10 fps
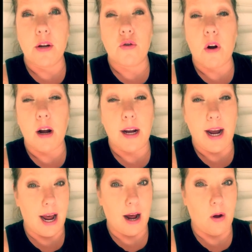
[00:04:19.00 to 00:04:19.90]

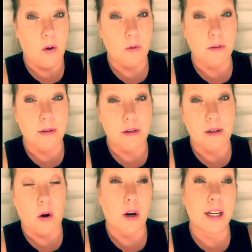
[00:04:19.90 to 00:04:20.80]
trying out
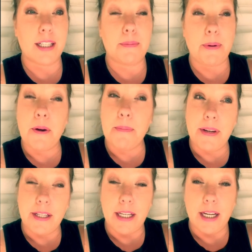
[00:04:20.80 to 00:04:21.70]
or
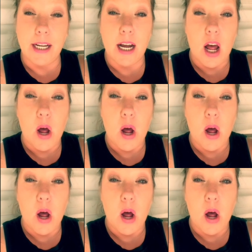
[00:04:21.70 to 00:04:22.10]
experimenting